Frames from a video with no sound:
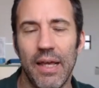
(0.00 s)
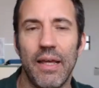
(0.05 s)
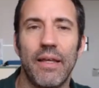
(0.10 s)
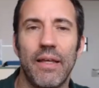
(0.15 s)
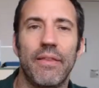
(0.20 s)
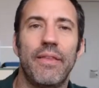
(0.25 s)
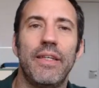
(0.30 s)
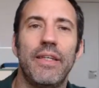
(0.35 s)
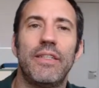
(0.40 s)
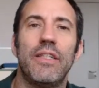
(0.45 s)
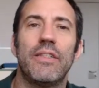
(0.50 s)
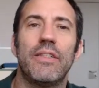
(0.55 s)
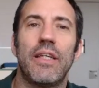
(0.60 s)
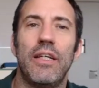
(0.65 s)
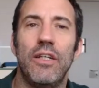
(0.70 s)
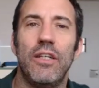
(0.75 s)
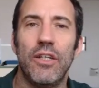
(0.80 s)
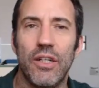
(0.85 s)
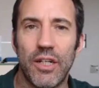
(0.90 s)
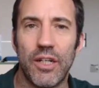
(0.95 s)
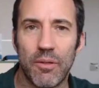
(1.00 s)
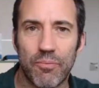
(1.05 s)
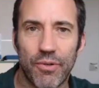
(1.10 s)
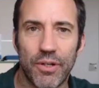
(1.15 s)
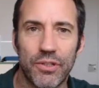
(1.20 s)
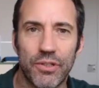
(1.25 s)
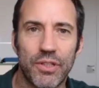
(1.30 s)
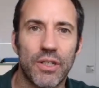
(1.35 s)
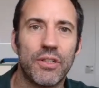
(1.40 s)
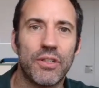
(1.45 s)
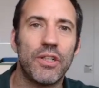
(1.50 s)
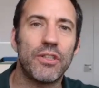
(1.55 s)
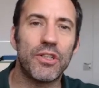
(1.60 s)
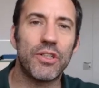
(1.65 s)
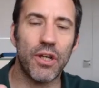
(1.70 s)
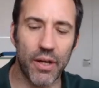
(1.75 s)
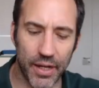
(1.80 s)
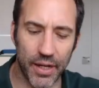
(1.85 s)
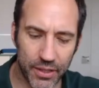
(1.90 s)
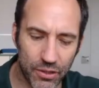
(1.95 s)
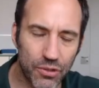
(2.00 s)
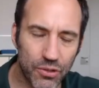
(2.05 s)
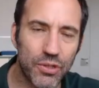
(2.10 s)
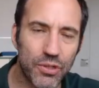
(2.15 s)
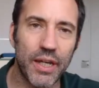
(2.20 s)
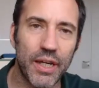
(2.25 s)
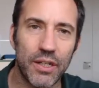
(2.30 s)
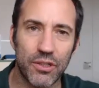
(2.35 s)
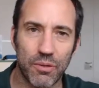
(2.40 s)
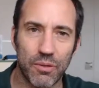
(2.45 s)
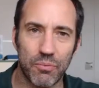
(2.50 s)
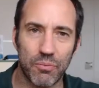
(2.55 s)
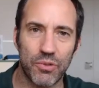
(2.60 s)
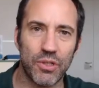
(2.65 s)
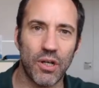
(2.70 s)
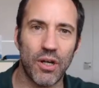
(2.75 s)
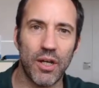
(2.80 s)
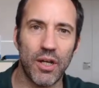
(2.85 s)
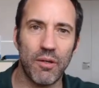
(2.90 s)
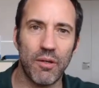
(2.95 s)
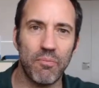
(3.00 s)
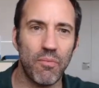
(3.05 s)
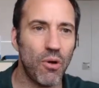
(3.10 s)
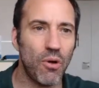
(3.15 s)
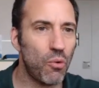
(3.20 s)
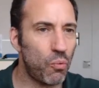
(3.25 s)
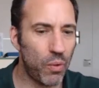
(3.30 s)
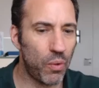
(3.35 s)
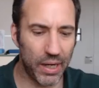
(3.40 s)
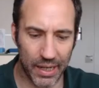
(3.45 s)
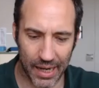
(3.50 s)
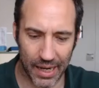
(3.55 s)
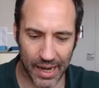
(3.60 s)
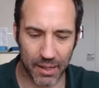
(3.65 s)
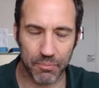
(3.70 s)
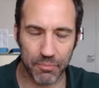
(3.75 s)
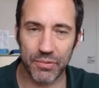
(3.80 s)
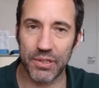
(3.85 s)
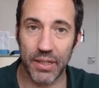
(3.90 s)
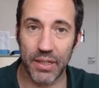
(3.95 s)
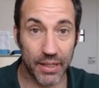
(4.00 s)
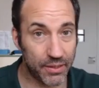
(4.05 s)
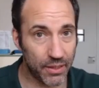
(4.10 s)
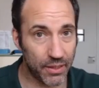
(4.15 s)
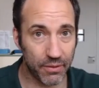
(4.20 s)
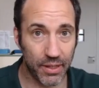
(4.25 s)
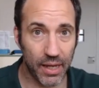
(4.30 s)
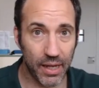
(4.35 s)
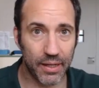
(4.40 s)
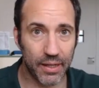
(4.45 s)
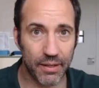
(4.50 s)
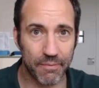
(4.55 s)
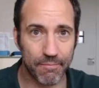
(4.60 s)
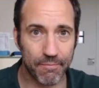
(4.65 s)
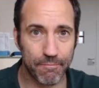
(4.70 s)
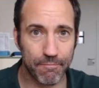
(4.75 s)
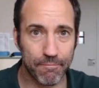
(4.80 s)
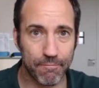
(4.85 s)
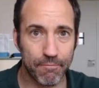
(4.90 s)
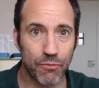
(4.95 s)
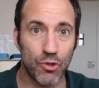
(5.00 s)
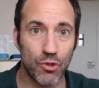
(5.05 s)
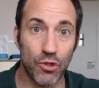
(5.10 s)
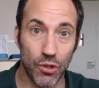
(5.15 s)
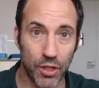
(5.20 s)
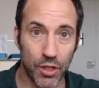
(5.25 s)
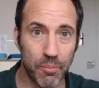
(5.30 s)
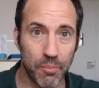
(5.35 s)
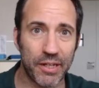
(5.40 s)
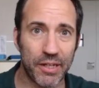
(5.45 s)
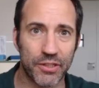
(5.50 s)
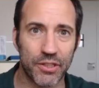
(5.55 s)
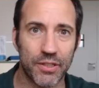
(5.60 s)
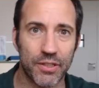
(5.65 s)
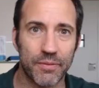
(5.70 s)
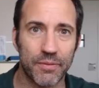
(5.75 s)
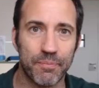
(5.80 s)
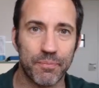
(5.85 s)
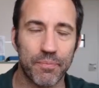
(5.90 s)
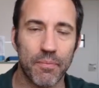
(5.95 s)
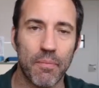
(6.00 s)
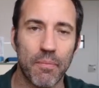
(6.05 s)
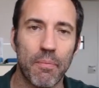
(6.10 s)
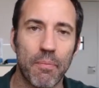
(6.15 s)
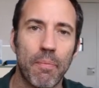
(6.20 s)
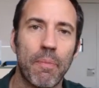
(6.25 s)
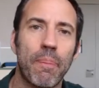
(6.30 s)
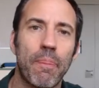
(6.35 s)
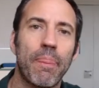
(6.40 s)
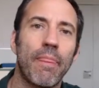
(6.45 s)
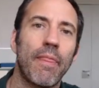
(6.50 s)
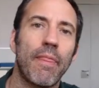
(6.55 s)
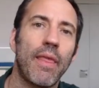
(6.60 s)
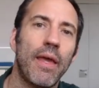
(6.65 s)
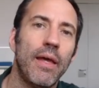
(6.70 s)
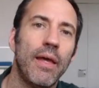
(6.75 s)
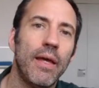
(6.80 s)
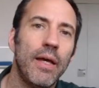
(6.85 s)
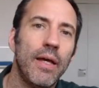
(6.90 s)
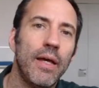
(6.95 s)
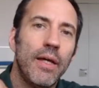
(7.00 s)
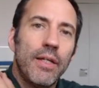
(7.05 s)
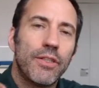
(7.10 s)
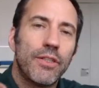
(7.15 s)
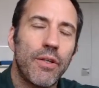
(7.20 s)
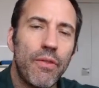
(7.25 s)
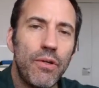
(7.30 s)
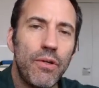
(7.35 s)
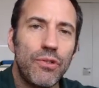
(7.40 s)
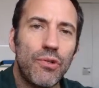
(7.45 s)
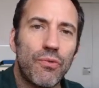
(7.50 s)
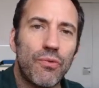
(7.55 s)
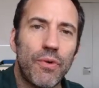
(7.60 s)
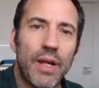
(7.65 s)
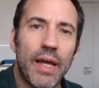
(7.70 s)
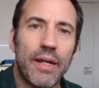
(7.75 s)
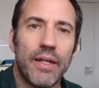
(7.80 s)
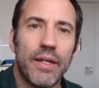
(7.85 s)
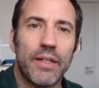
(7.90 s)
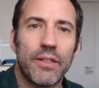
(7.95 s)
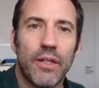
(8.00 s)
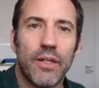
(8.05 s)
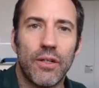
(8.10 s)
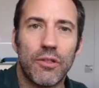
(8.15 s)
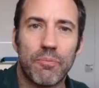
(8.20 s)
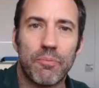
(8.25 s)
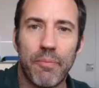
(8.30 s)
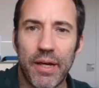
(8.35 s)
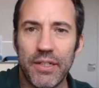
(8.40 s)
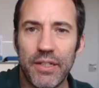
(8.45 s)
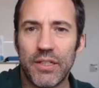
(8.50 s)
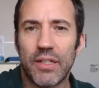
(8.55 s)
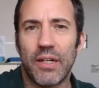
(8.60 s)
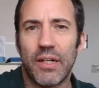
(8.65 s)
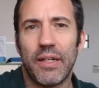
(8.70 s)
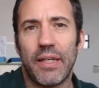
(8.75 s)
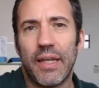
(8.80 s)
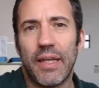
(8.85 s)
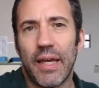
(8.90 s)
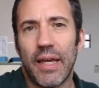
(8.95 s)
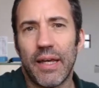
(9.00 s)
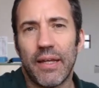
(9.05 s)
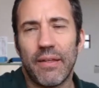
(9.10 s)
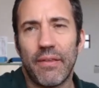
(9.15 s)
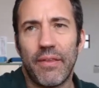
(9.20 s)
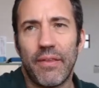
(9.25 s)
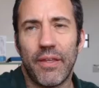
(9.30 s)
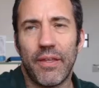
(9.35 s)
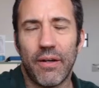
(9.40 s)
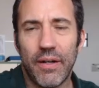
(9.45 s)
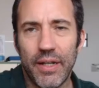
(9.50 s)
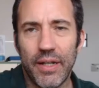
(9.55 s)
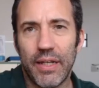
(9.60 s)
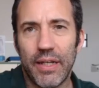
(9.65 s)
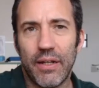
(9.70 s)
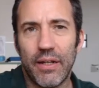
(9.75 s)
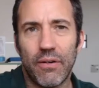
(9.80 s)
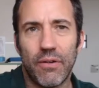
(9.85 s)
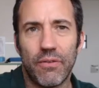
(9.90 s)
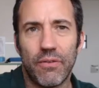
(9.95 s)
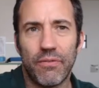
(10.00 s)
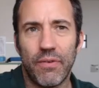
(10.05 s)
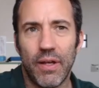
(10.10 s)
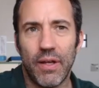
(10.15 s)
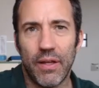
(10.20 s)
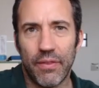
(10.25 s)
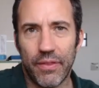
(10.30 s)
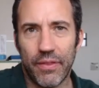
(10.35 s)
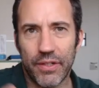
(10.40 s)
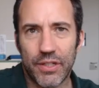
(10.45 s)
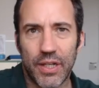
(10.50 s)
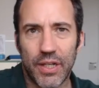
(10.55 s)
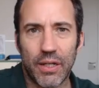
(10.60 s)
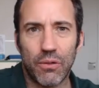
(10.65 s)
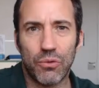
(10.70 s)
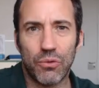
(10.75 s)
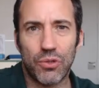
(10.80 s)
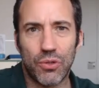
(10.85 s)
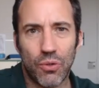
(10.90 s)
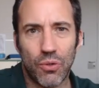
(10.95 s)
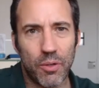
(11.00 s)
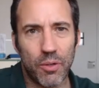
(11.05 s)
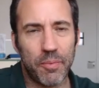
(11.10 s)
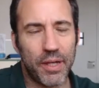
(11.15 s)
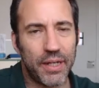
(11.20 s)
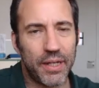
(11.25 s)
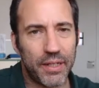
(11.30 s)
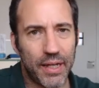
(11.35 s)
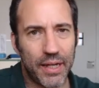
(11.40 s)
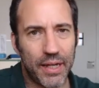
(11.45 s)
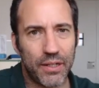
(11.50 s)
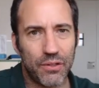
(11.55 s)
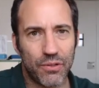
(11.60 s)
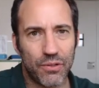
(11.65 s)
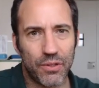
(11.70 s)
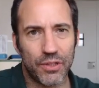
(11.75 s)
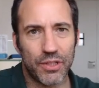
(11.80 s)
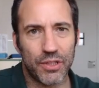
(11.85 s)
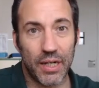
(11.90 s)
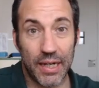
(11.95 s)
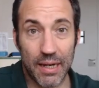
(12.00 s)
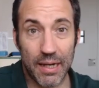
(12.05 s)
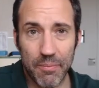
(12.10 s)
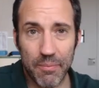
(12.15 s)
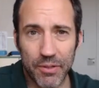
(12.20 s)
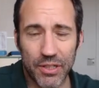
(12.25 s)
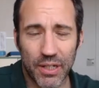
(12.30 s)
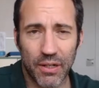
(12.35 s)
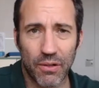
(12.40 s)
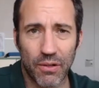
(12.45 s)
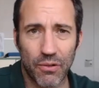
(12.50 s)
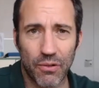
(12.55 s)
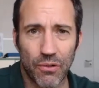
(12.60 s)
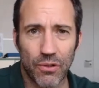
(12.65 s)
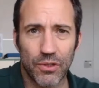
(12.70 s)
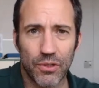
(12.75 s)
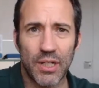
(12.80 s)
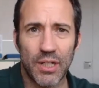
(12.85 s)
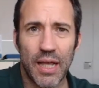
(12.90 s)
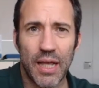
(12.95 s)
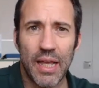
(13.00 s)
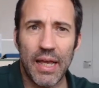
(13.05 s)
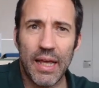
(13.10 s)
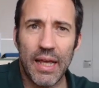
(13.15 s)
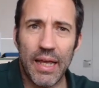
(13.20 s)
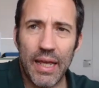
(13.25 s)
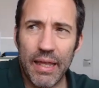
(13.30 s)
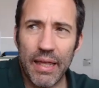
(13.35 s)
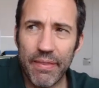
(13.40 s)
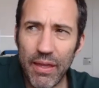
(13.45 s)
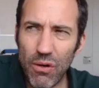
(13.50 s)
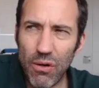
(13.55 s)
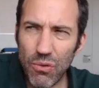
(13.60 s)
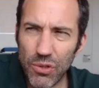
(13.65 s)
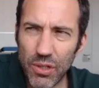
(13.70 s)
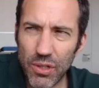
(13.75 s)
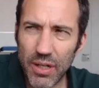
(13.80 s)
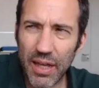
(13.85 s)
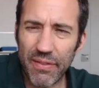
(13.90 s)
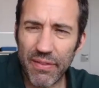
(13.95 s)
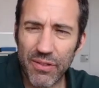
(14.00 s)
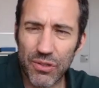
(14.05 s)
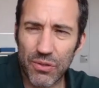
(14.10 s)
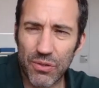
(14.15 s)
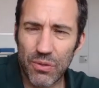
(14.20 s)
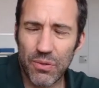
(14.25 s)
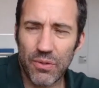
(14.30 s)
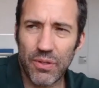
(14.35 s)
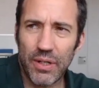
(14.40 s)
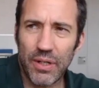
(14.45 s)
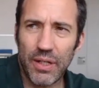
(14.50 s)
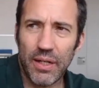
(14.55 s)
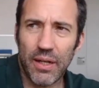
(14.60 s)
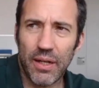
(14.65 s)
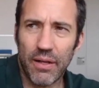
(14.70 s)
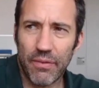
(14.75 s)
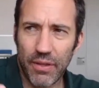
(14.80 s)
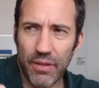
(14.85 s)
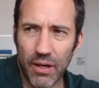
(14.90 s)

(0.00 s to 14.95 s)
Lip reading: This is a learning process. It's going to take some time. We lapse. It's okay. Do your best. So those 3 anecdotes basically get the idea of the single story being dangerous and limiting across. They also get the